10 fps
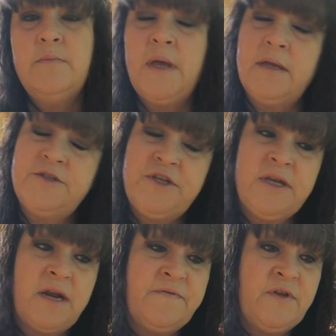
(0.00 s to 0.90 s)
but she
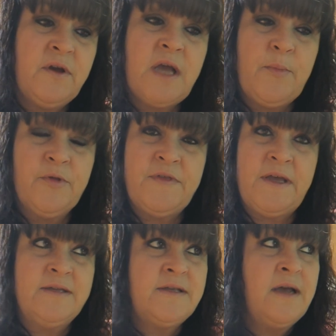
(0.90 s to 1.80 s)
got a few, a couple
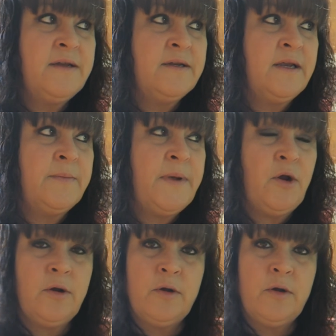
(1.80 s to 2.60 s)
things. I did get a pair of